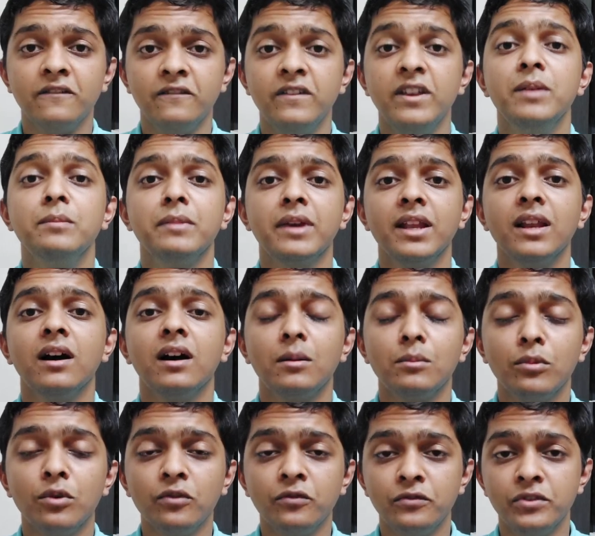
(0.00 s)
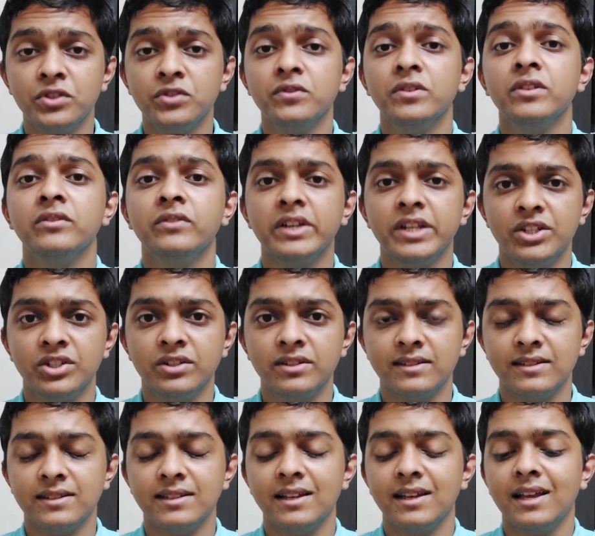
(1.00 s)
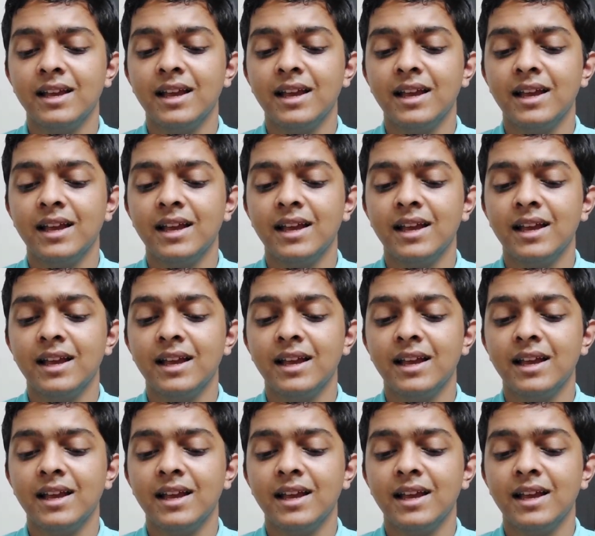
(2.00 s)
we men are more visual creatures,